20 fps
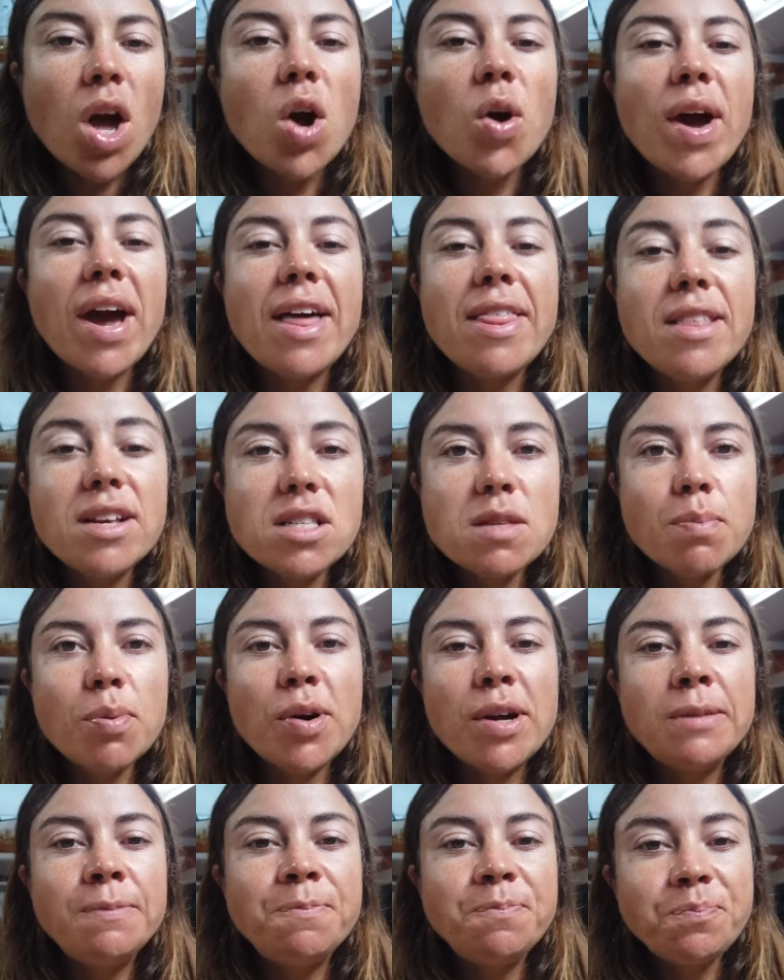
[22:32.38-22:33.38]
Okay, at this
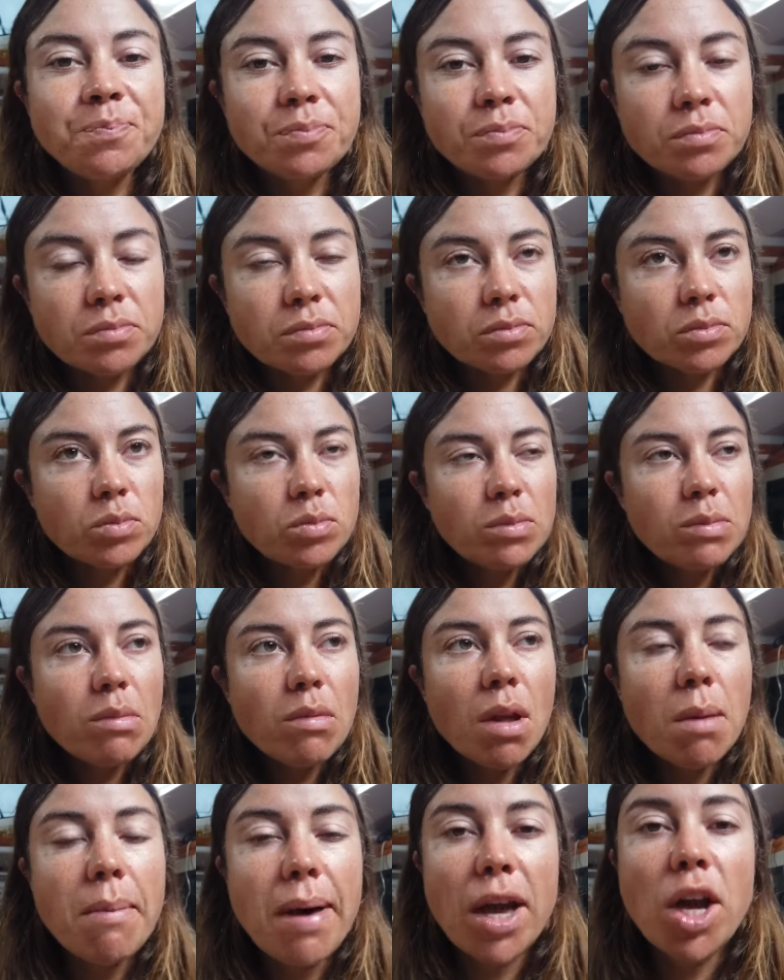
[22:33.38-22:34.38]
point
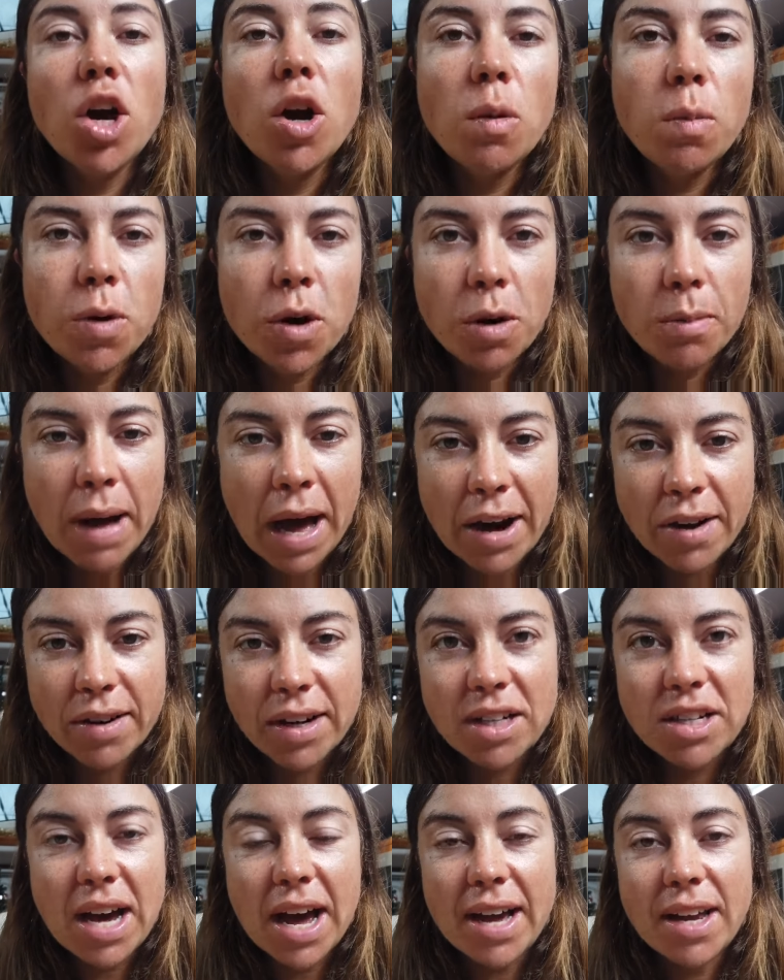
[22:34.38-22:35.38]
my GoPro
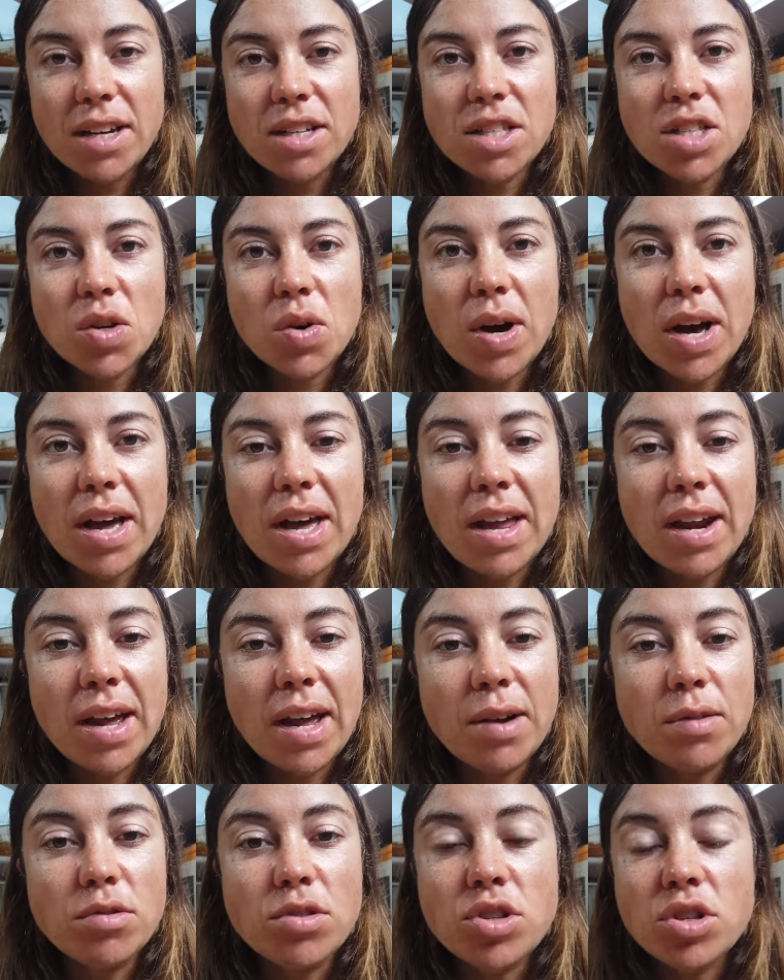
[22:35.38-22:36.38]
battery died, so
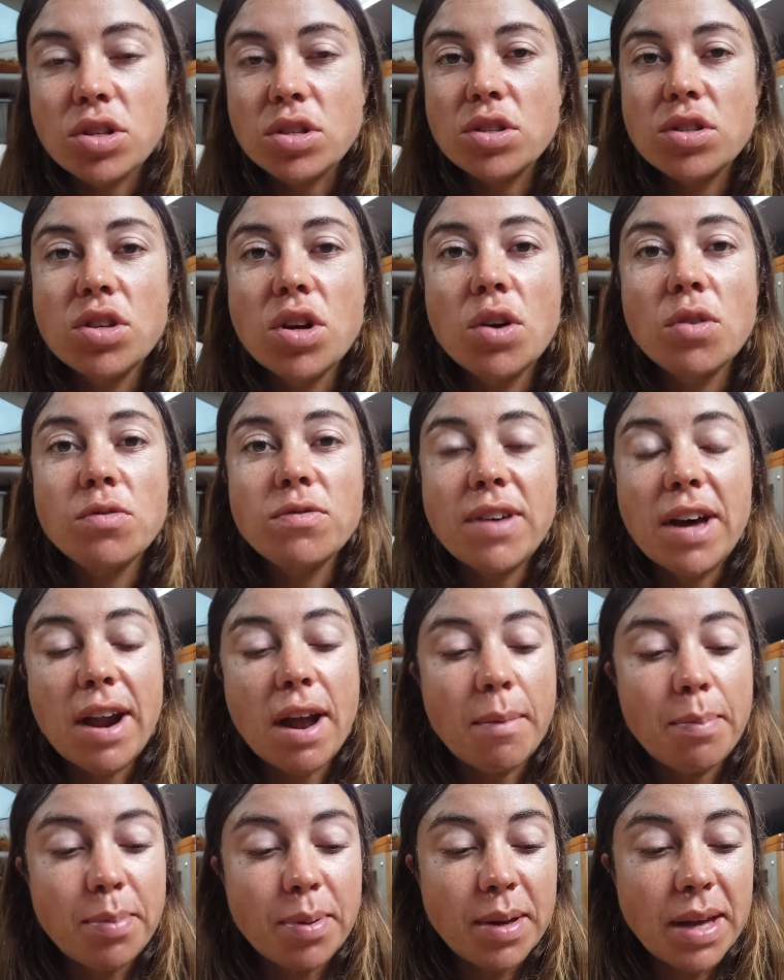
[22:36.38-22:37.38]
I was just so
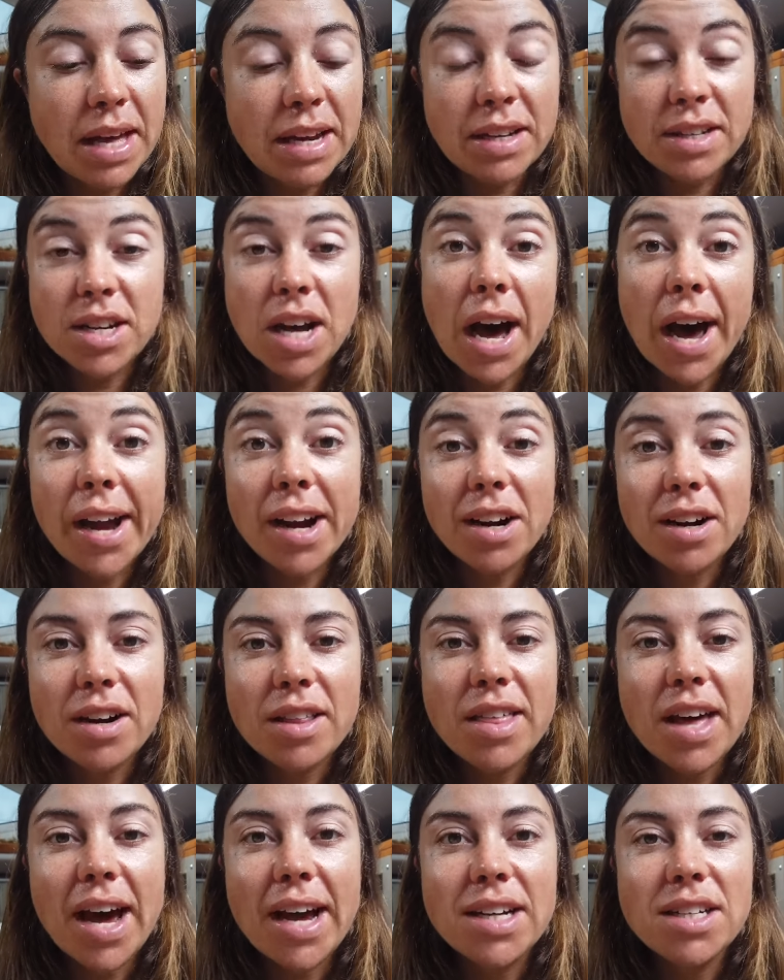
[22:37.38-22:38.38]
fed up and
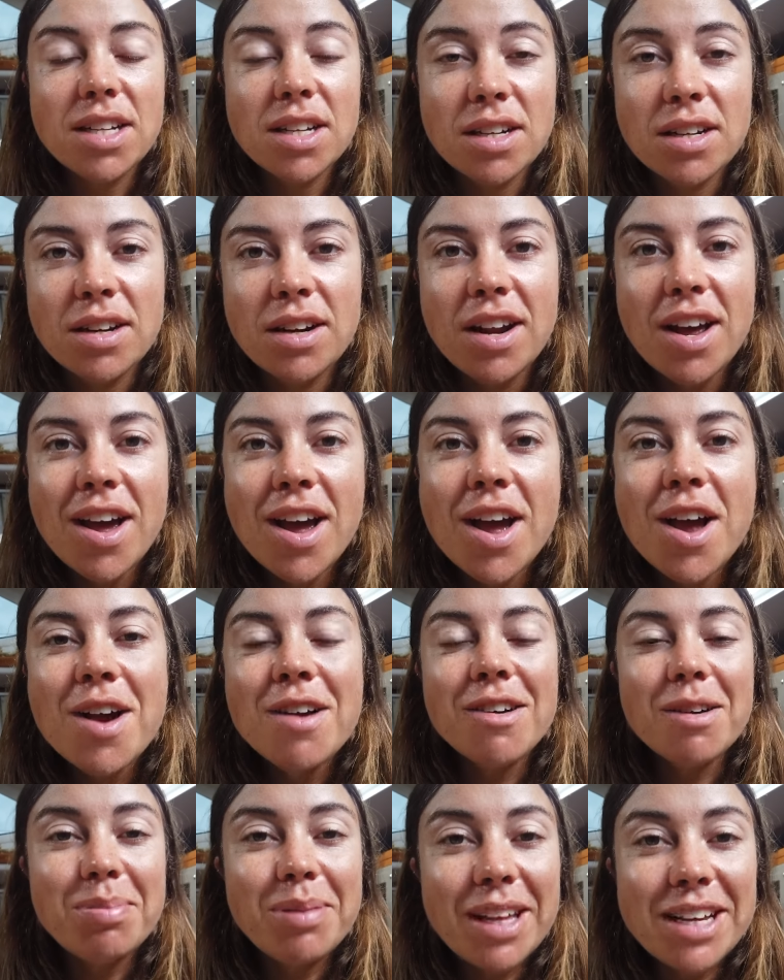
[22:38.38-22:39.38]
tired that I didn't
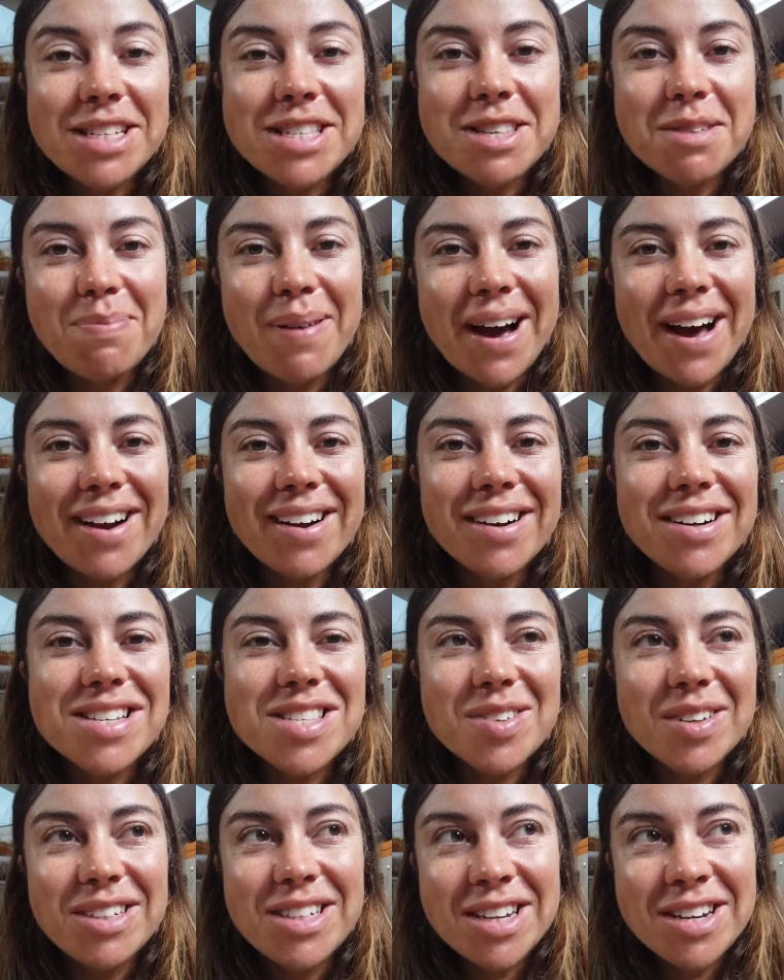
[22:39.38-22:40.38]
replace the battery,
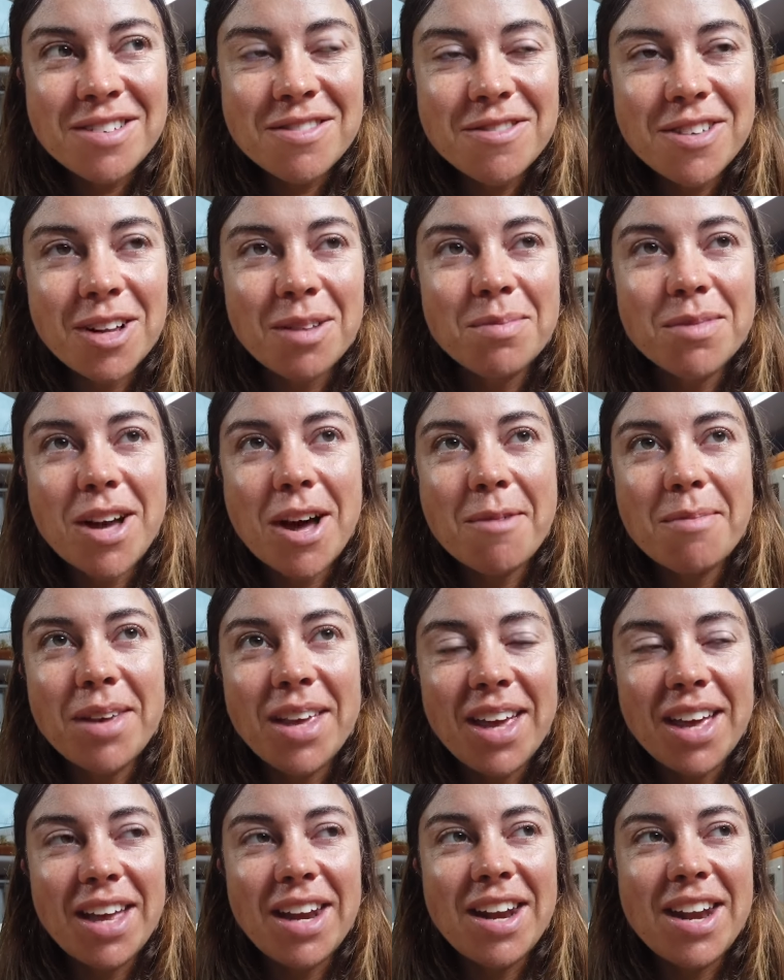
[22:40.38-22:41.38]
so I didn't film
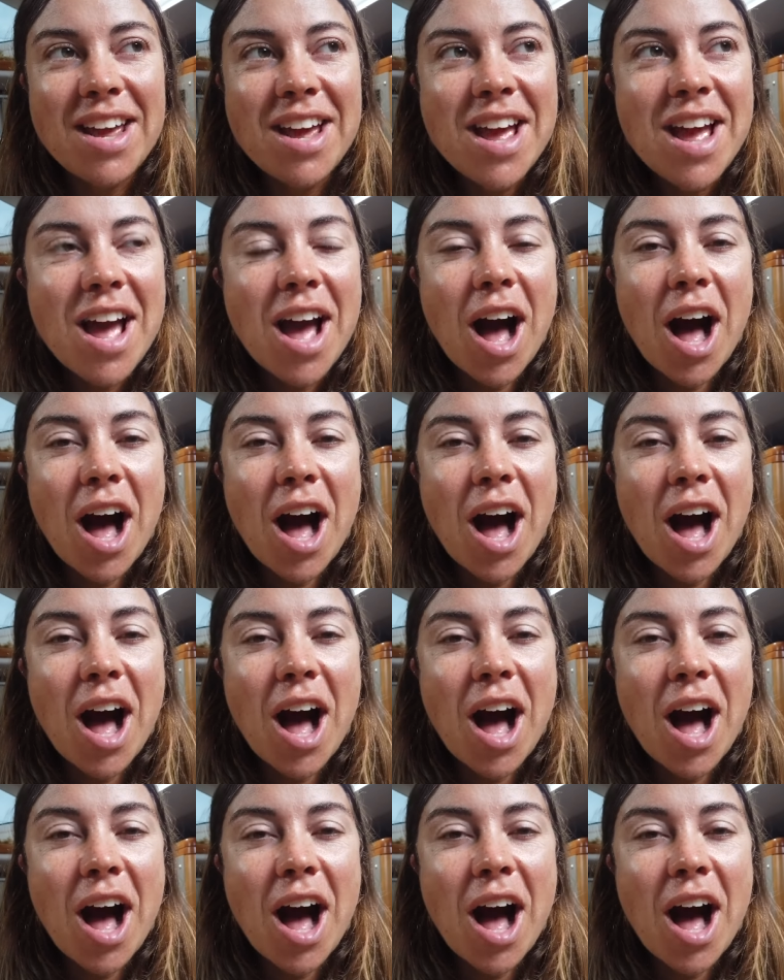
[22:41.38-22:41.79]
coming in.